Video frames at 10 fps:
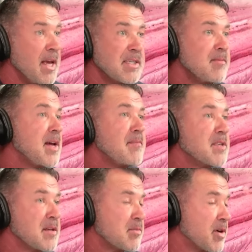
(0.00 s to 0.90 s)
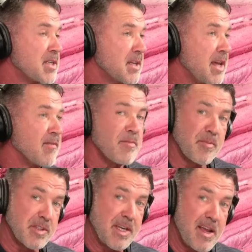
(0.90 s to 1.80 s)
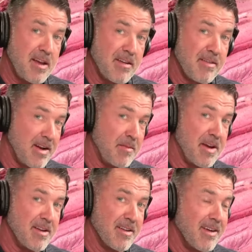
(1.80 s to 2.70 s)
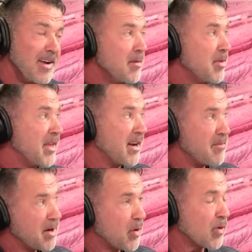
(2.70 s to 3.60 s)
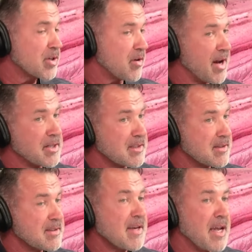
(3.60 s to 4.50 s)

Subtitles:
Sometimes the inspiration came from a mistake that I made, but then I've made course corrections.